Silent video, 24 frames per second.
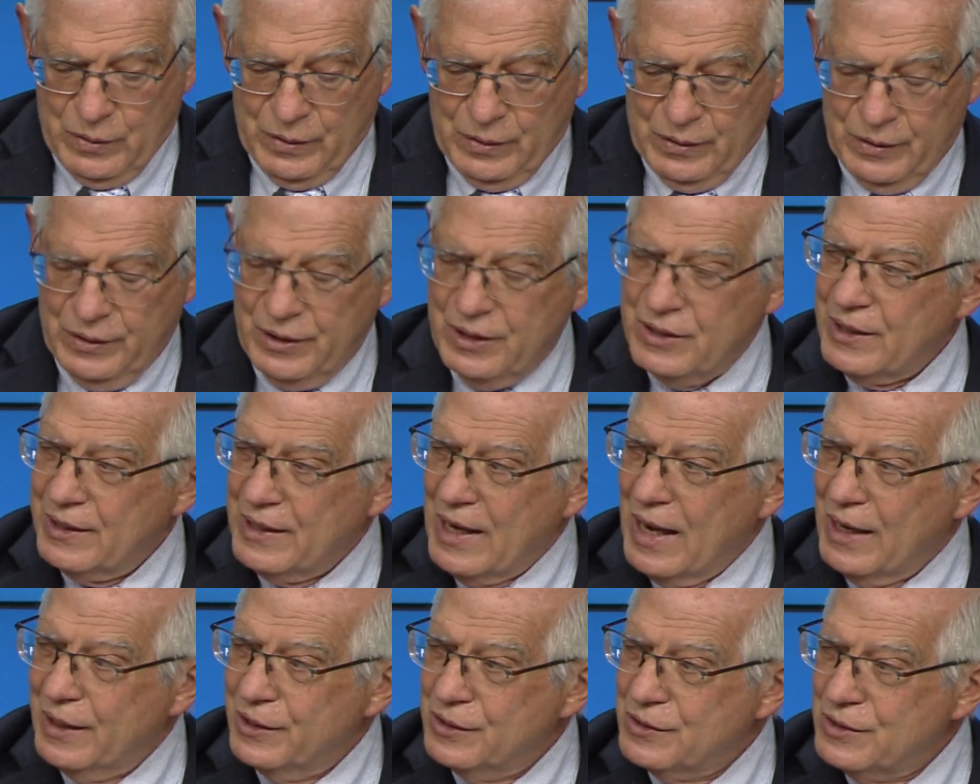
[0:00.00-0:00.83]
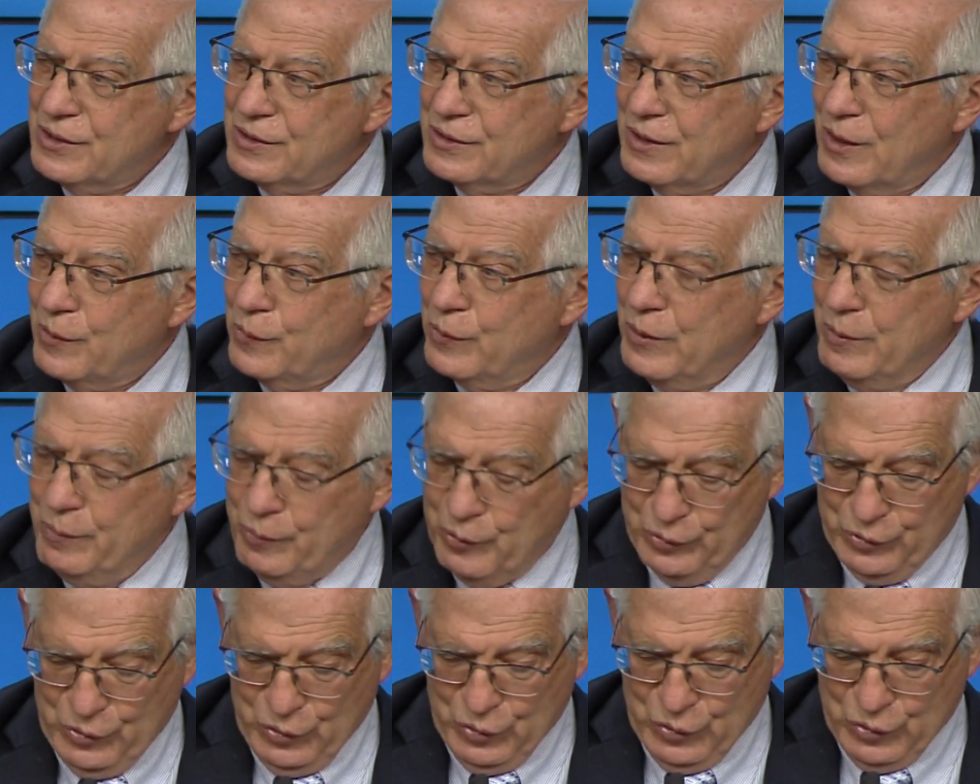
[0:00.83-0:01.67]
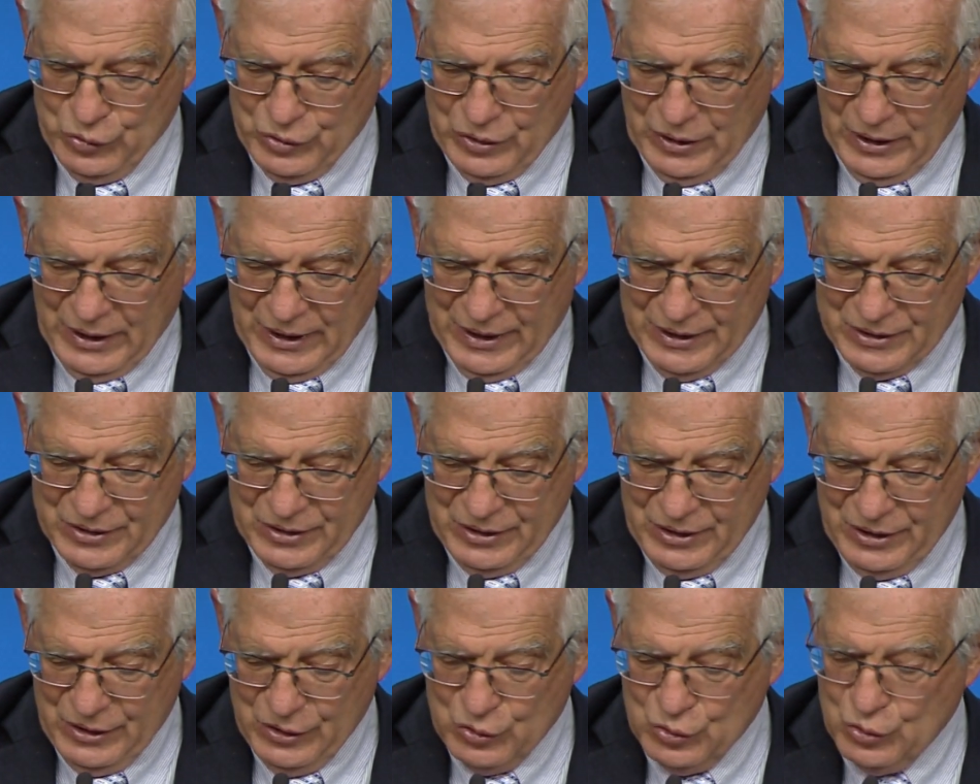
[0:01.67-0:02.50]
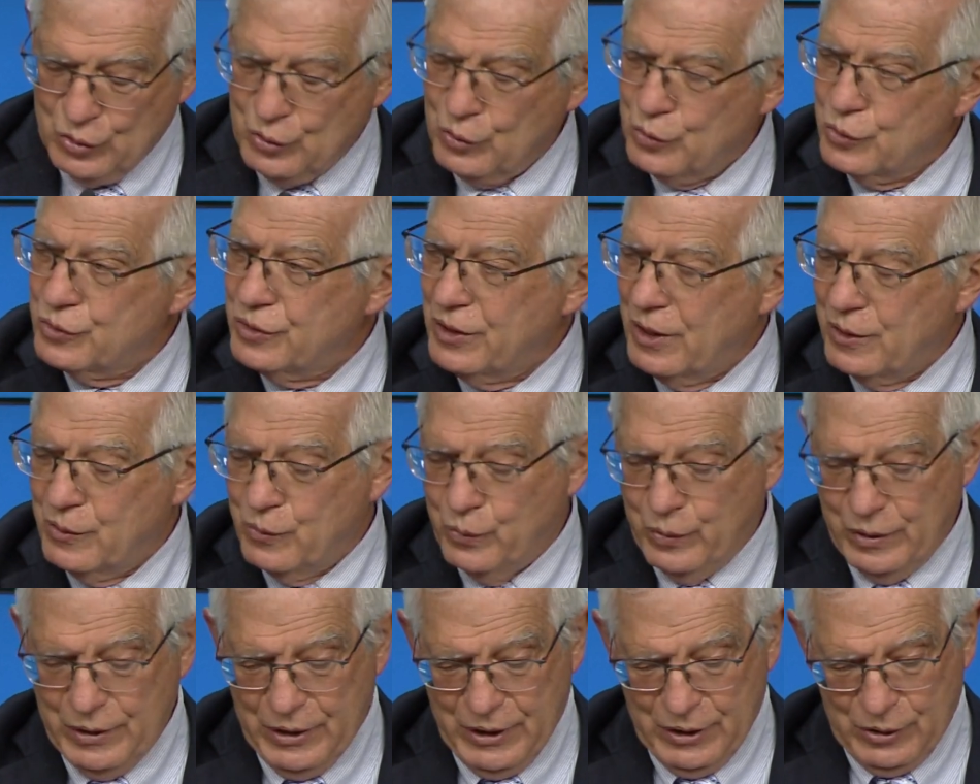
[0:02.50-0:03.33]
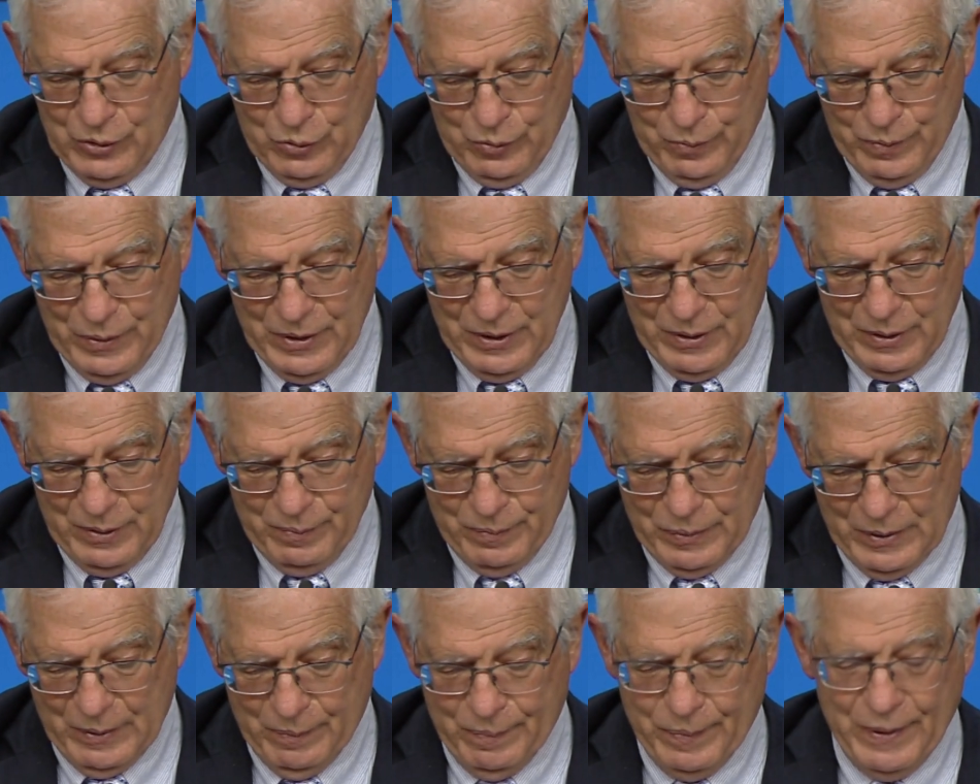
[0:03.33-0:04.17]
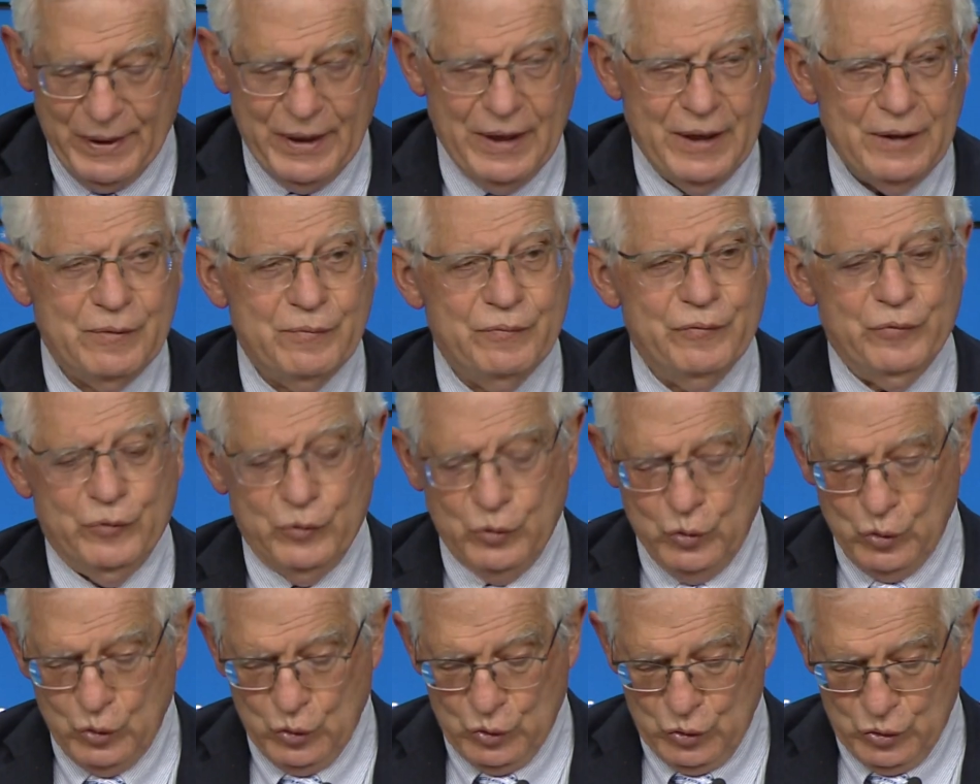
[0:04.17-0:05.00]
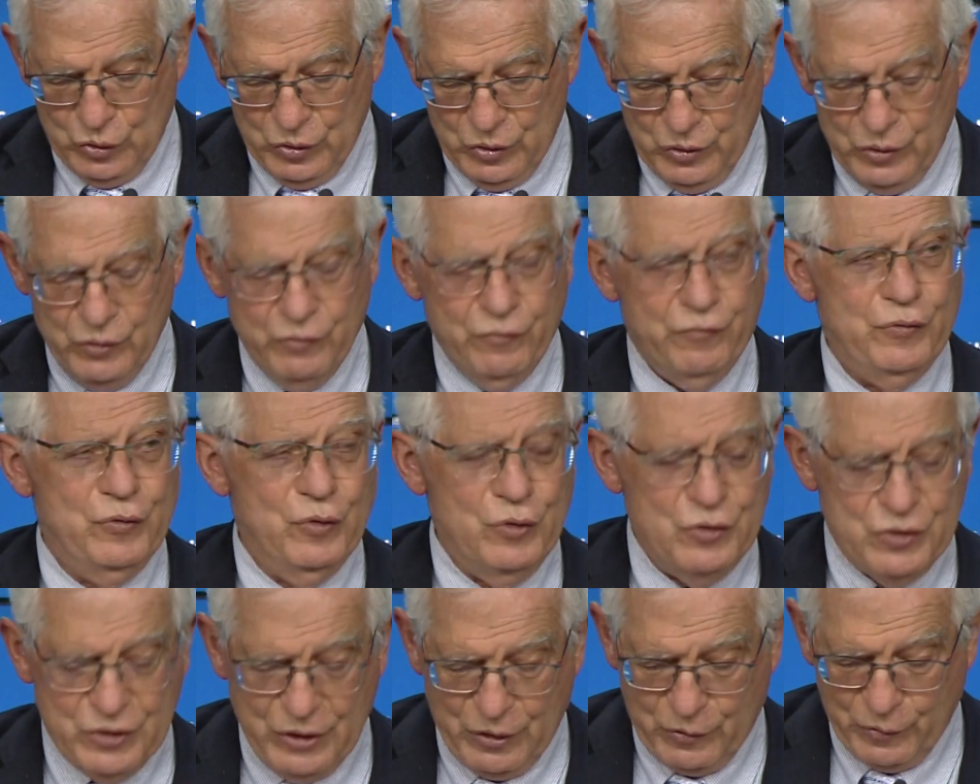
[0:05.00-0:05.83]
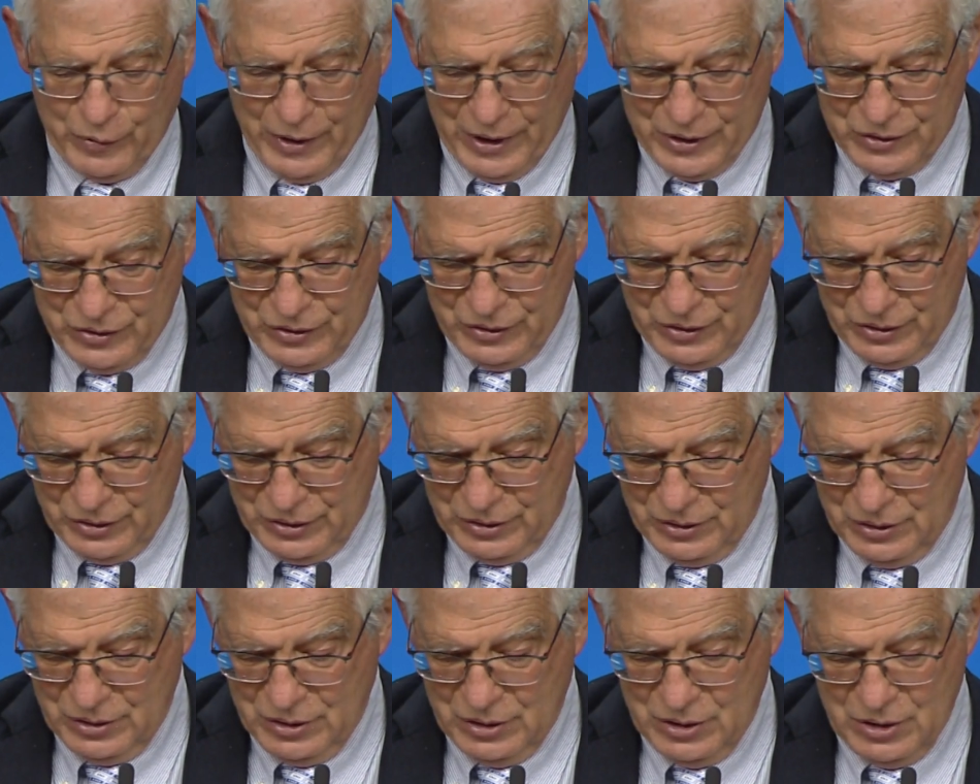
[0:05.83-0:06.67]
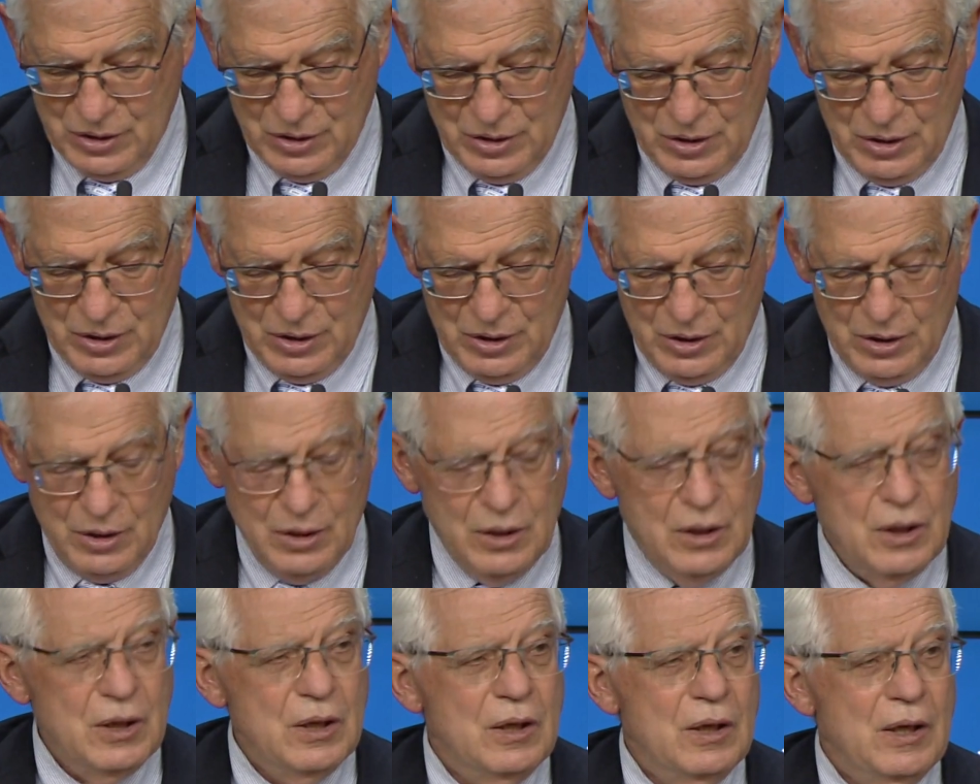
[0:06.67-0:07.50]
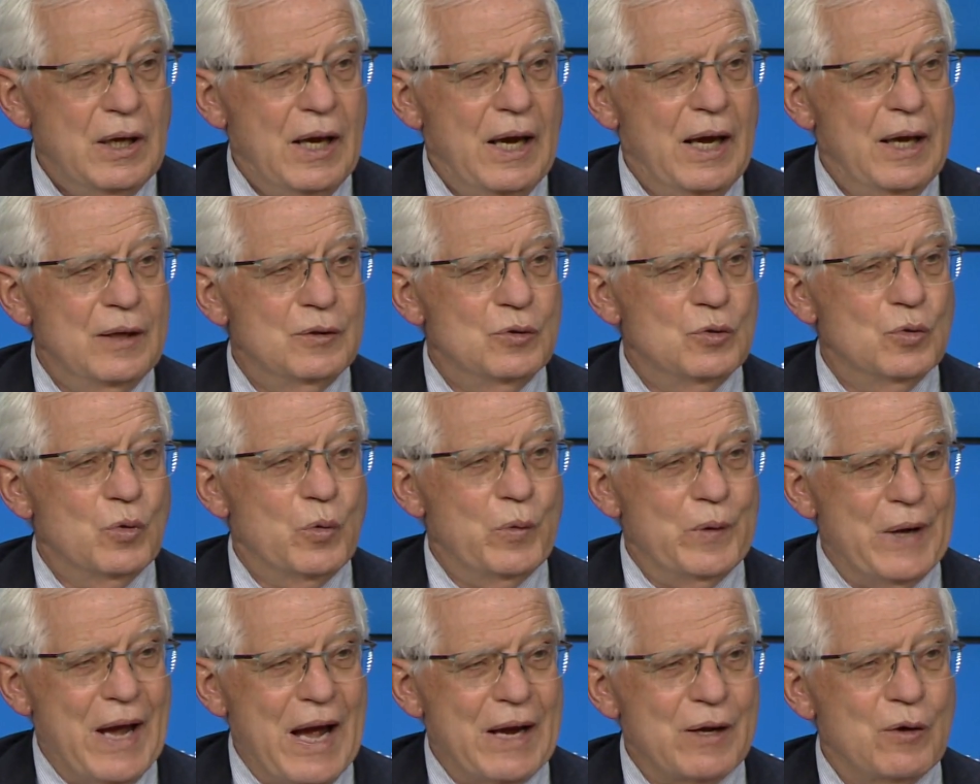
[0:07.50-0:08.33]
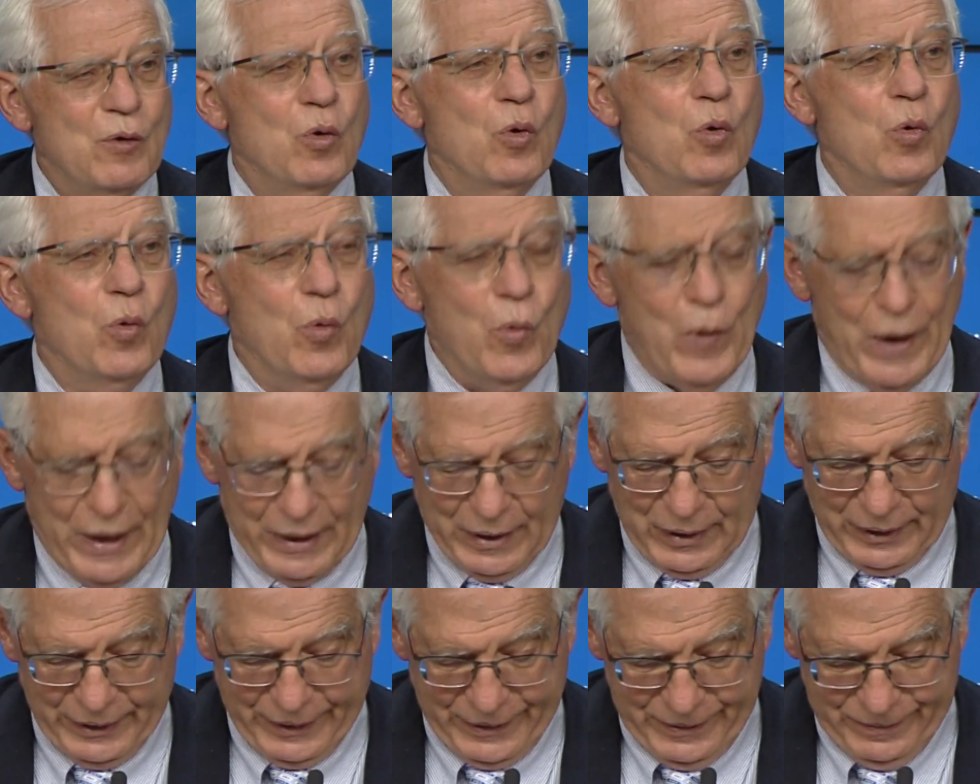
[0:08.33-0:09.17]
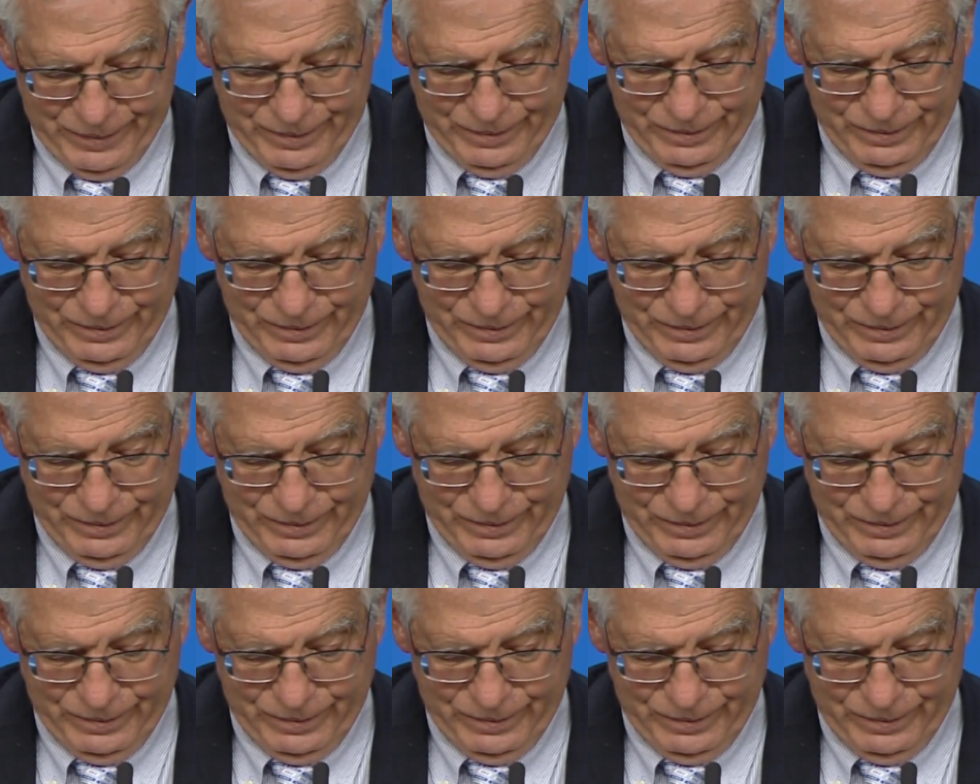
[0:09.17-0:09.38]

This analysis that we produced last year shows that we need to be prepared for future crises and to react quickly.